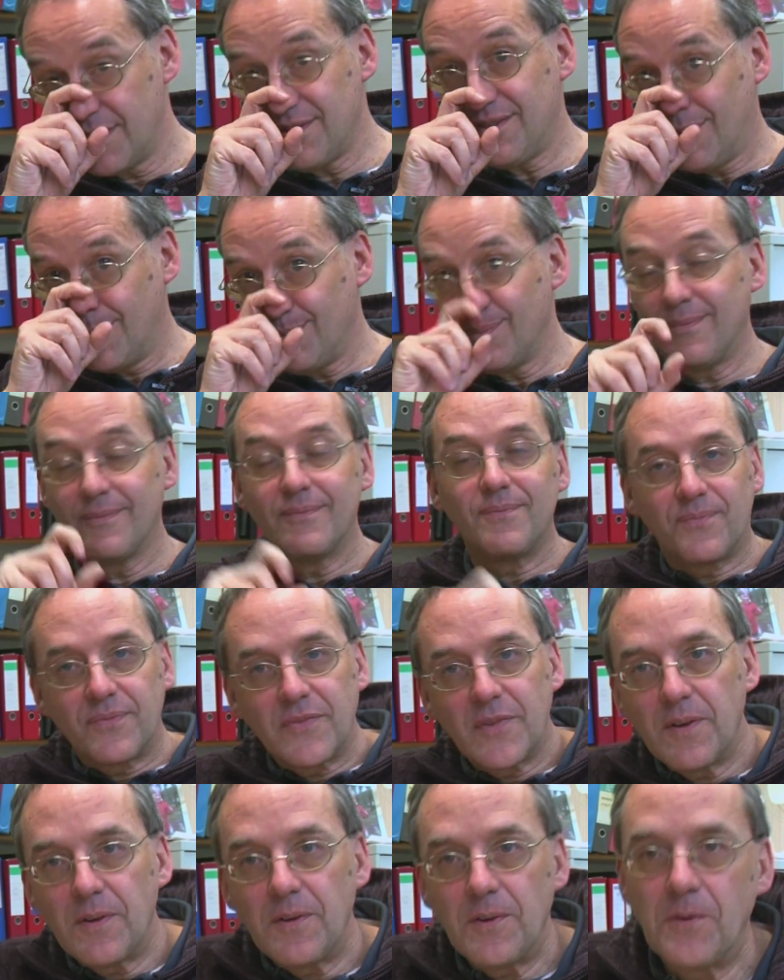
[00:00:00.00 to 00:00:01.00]
So is this
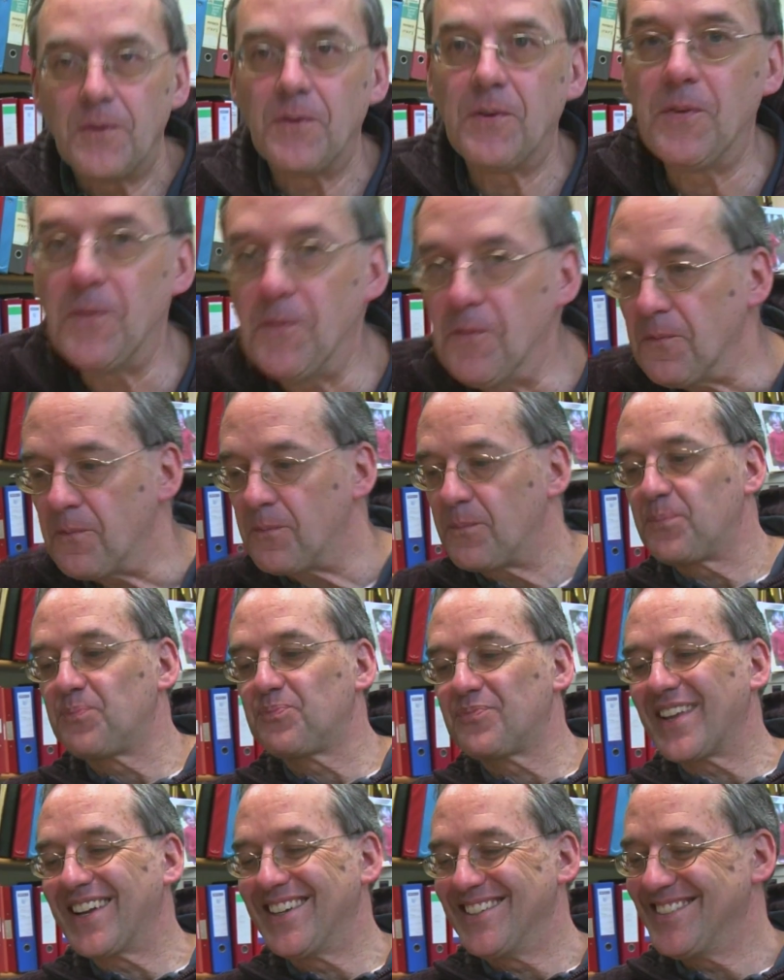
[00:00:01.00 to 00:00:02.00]
video just going to be you
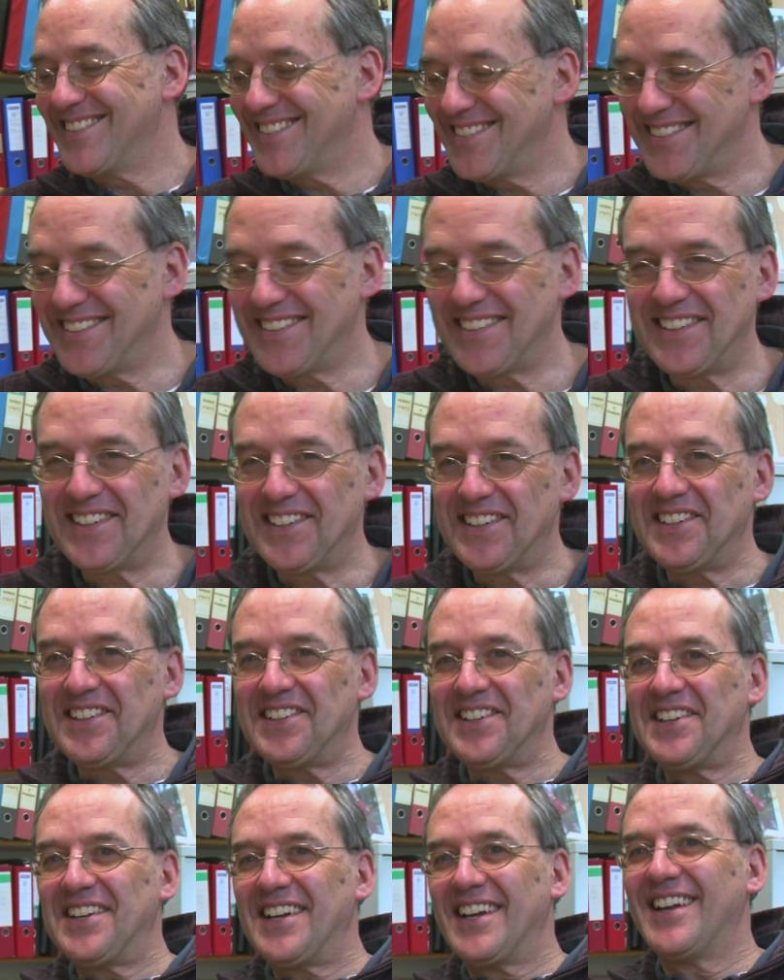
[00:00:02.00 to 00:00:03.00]
saying, the University of
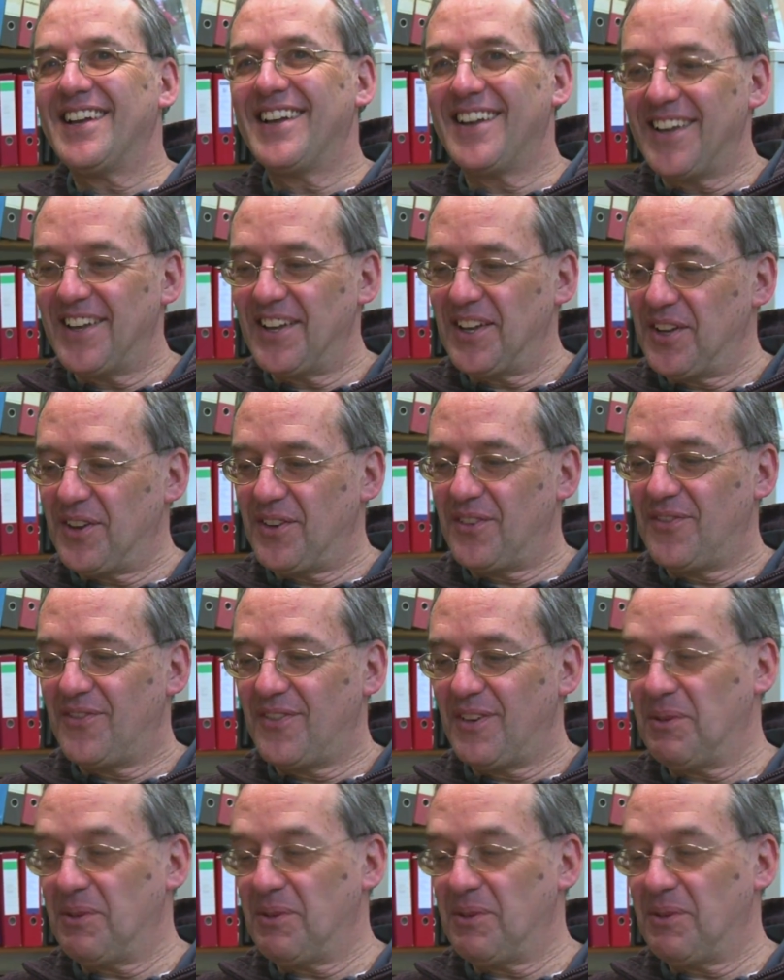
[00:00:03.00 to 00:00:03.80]
Nottingham, the end?